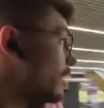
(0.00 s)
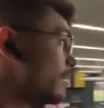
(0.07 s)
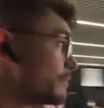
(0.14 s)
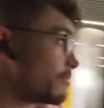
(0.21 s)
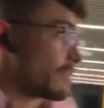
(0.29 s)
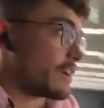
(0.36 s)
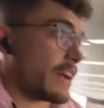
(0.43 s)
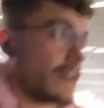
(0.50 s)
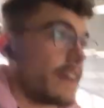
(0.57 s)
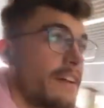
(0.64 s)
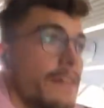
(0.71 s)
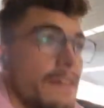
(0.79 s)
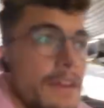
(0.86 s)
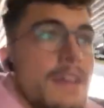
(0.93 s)
me already.
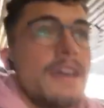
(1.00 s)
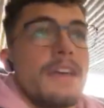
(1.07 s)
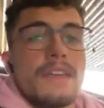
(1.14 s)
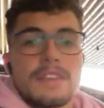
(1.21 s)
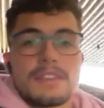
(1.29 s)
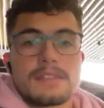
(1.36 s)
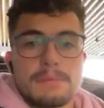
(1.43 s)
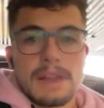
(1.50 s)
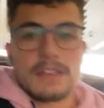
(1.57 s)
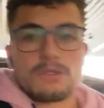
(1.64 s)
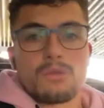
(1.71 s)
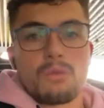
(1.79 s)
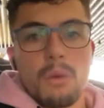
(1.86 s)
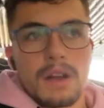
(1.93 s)
This is a place
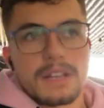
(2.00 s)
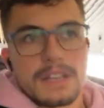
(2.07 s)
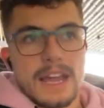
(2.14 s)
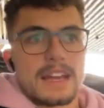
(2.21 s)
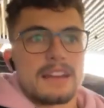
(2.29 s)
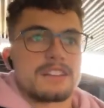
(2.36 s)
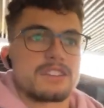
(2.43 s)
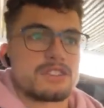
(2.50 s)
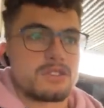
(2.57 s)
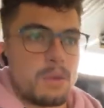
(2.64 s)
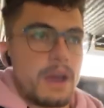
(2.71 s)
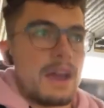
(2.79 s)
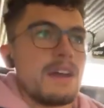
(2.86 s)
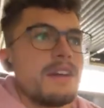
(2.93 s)
called 1 Canada
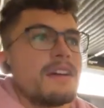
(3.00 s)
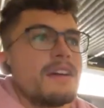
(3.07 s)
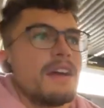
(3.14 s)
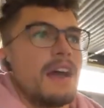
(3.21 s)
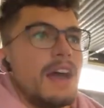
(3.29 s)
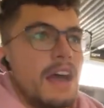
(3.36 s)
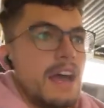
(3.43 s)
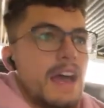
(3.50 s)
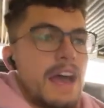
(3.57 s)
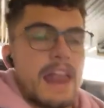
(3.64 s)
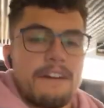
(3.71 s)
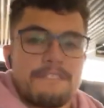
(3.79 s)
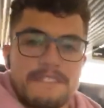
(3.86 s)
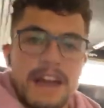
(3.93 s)
Square. I
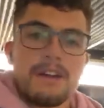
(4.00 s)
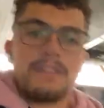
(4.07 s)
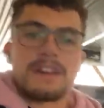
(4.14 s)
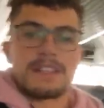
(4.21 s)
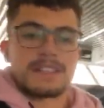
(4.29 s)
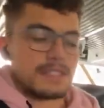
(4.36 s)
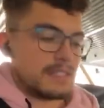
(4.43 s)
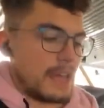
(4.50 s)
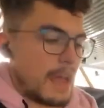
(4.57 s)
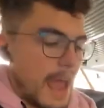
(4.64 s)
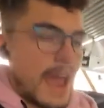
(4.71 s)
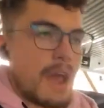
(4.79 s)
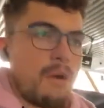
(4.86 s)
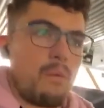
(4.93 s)
found this
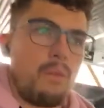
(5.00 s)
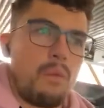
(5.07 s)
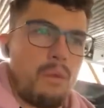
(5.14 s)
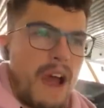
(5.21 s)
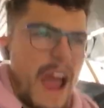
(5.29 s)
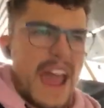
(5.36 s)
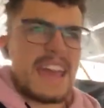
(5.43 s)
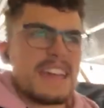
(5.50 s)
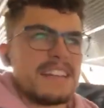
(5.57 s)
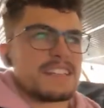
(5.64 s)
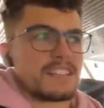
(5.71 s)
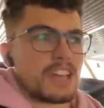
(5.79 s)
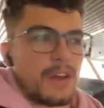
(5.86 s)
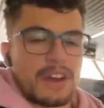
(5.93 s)
ages
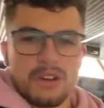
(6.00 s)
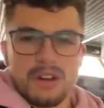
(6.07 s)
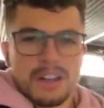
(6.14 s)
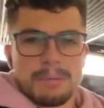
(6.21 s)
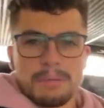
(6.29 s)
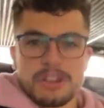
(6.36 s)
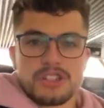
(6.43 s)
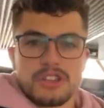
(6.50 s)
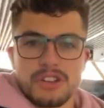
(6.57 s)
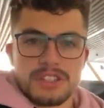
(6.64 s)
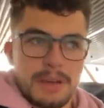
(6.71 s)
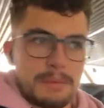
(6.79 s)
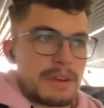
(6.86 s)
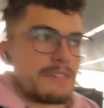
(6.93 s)
ago. I got a couple of shots here,
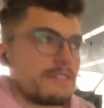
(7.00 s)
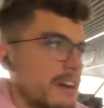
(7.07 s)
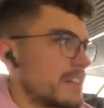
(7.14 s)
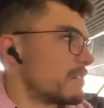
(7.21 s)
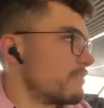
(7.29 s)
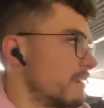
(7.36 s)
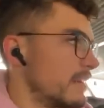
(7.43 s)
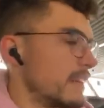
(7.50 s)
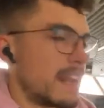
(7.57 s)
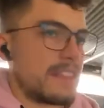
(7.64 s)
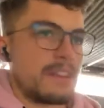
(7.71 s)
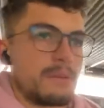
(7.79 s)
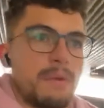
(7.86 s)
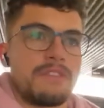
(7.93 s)
but never actually really got
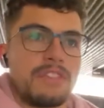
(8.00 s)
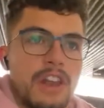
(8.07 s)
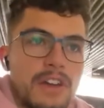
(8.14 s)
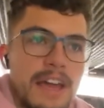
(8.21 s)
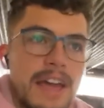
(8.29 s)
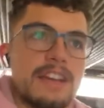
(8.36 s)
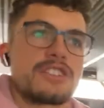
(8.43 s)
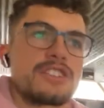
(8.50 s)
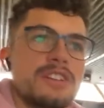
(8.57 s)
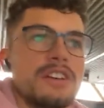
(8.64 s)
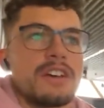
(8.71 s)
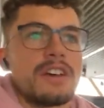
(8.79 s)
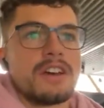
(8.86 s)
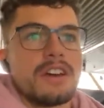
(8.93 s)
anything with the location.
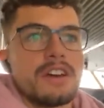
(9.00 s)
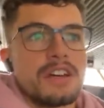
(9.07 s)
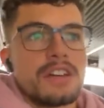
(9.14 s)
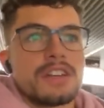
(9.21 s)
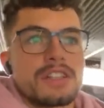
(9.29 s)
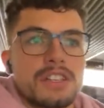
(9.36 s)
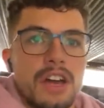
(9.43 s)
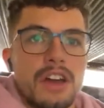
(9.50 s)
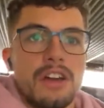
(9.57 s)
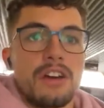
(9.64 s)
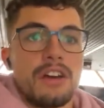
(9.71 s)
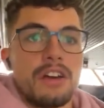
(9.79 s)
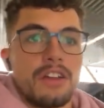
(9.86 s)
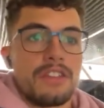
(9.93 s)
So
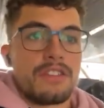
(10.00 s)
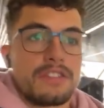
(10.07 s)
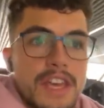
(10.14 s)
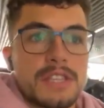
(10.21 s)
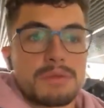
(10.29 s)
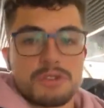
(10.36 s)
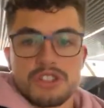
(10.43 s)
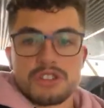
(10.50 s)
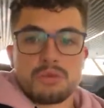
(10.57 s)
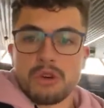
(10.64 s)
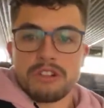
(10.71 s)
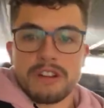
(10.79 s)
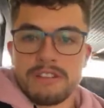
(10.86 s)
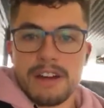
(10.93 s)
this was just
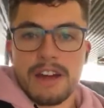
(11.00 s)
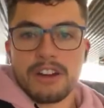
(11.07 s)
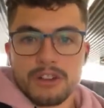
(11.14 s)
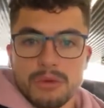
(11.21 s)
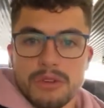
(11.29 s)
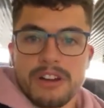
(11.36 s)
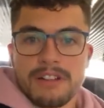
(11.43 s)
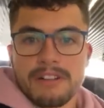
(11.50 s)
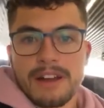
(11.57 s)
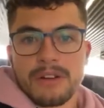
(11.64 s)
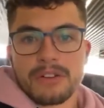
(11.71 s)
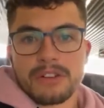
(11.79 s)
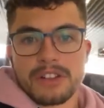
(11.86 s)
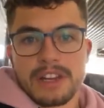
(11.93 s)
wandering around. I was wandering
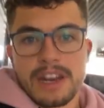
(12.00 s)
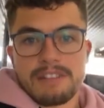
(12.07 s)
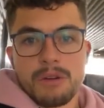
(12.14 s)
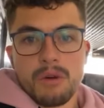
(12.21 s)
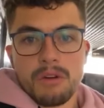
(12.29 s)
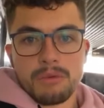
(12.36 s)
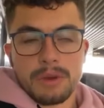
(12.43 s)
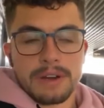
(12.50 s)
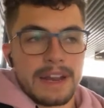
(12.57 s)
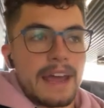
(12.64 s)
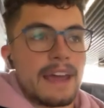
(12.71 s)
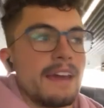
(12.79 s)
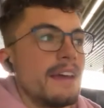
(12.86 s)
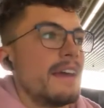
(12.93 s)
around Canary Wharf one day,
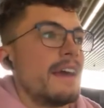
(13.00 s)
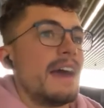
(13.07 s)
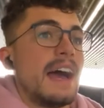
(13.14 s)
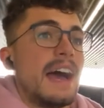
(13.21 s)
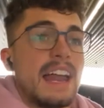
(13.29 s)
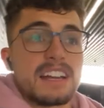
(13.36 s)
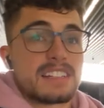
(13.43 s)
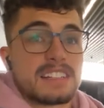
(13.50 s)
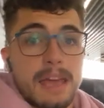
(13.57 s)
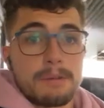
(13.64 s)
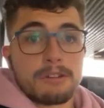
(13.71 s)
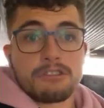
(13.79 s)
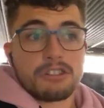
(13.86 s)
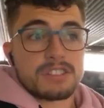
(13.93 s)
and I just came
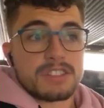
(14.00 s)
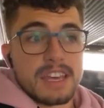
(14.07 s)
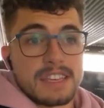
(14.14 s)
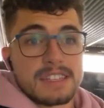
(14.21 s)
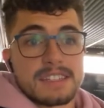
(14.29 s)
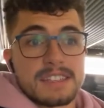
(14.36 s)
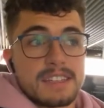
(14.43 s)
across this